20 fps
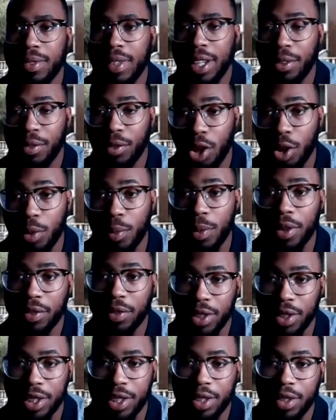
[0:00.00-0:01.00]
enrollment
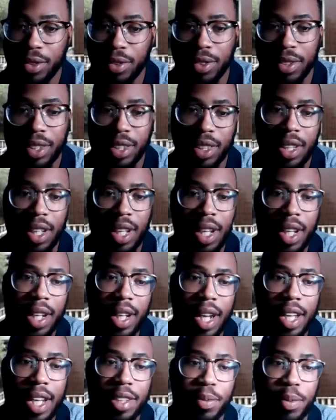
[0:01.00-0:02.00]
for students.
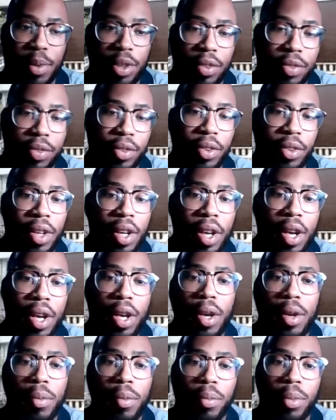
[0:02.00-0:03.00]
That's beautiful.
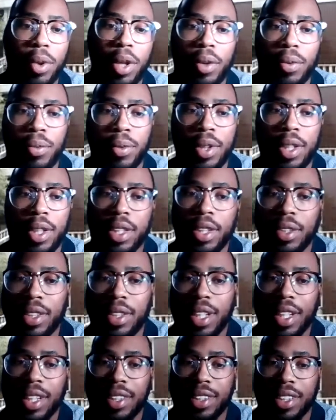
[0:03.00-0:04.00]
But what do you
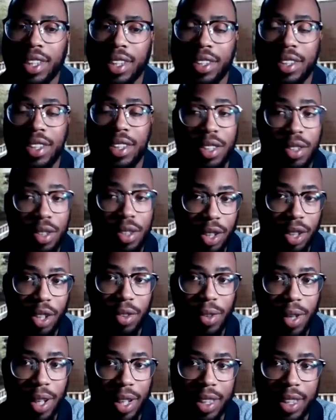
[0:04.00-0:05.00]
think Southern is doing
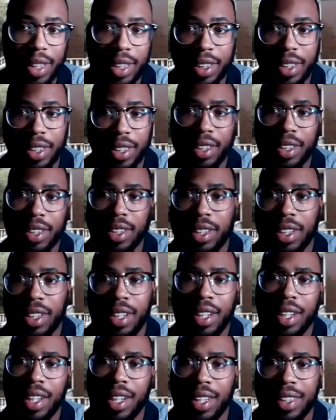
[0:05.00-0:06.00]
correctly to
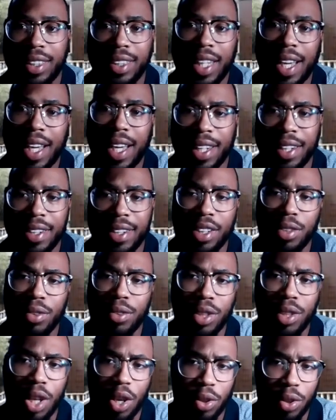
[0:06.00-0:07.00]
attain new
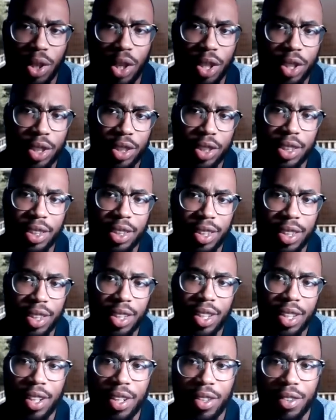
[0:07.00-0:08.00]
donors
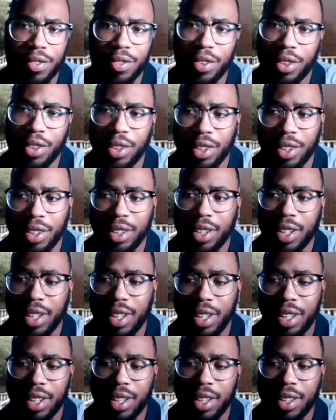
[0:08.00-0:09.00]

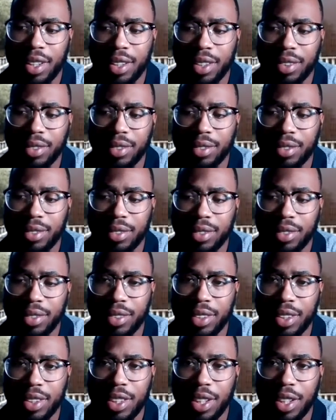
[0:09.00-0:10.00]
for
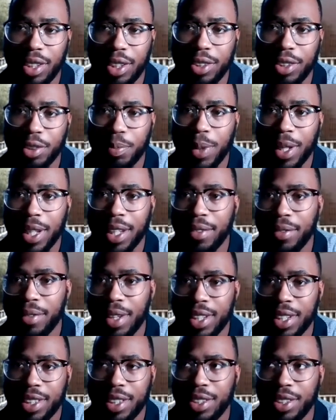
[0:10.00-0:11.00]
those big
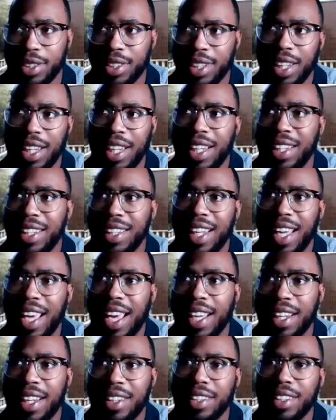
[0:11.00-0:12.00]
investors
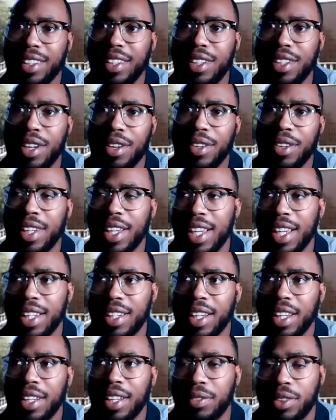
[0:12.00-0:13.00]
that
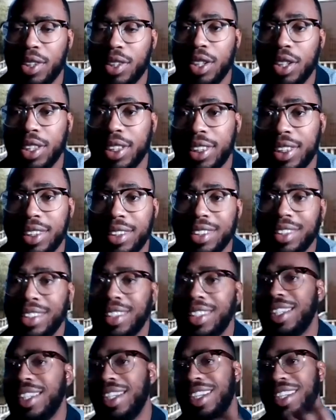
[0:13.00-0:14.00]
of course
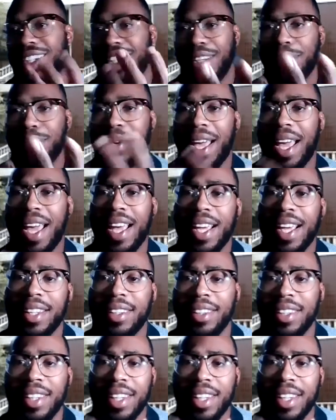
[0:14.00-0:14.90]
alumni